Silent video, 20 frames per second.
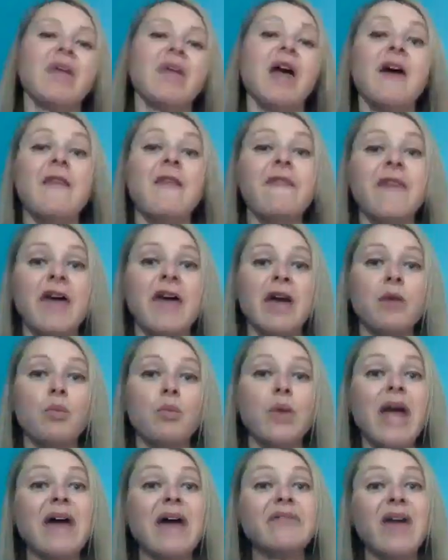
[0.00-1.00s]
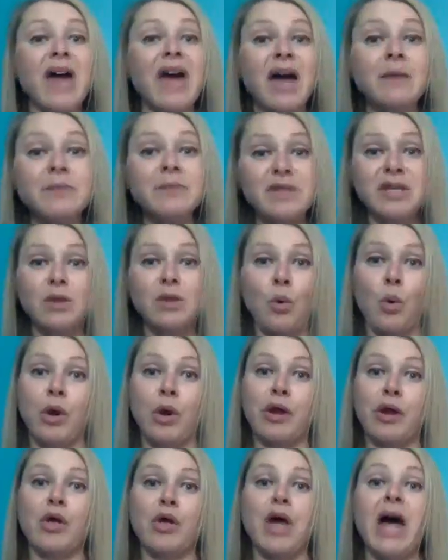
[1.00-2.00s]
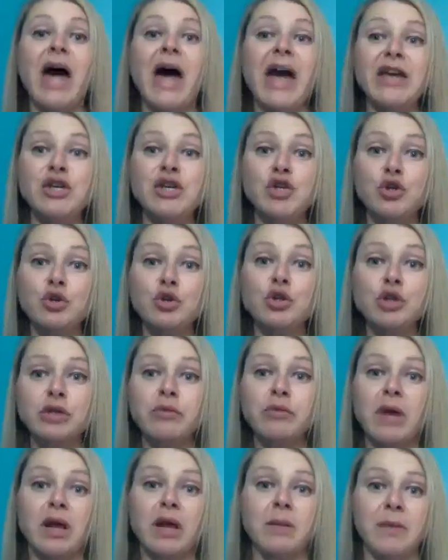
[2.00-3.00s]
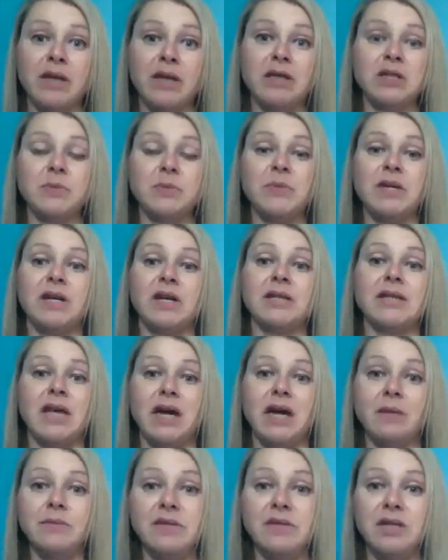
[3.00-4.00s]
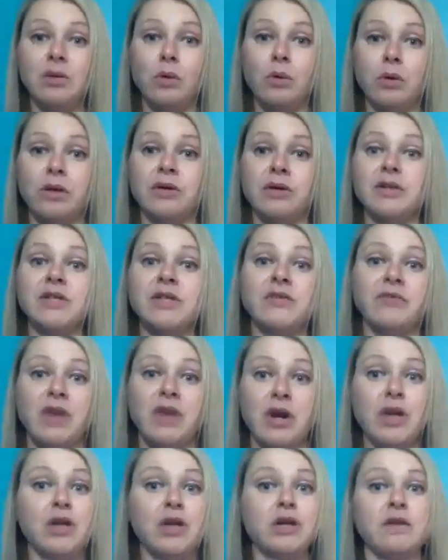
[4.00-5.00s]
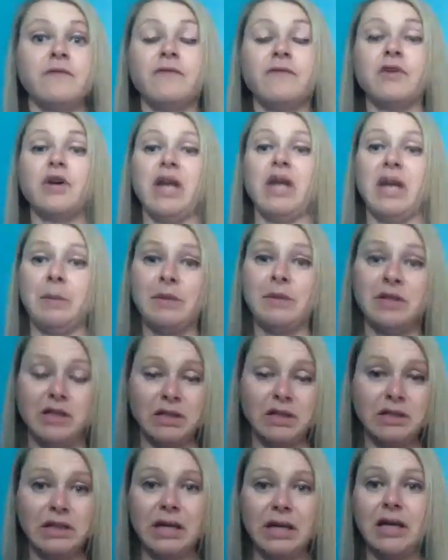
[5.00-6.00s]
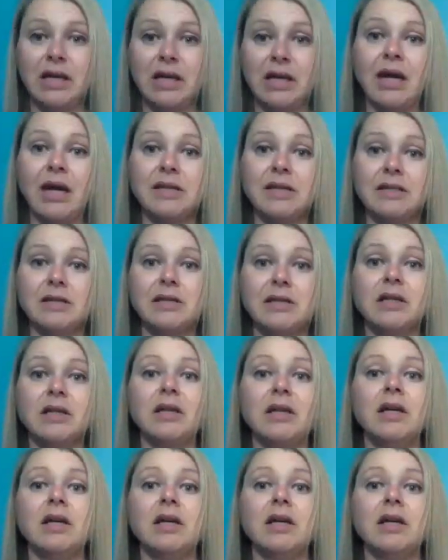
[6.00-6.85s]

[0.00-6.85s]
And then we have hemp seed oil. I usually recommend this because hemp seed oil is very good for gamma linolenic acid.